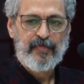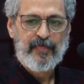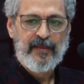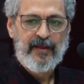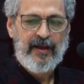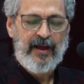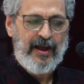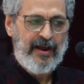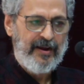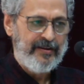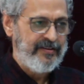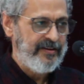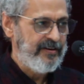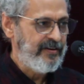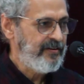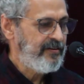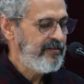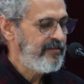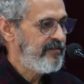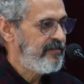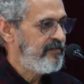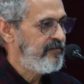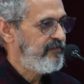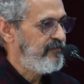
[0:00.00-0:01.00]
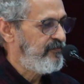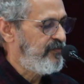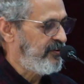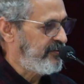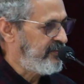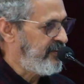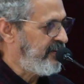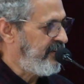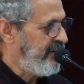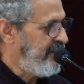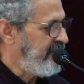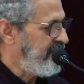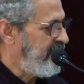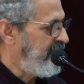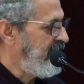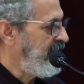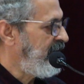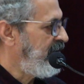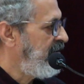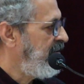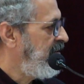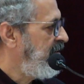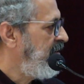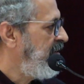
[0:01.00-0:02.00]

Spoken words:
Either for the reason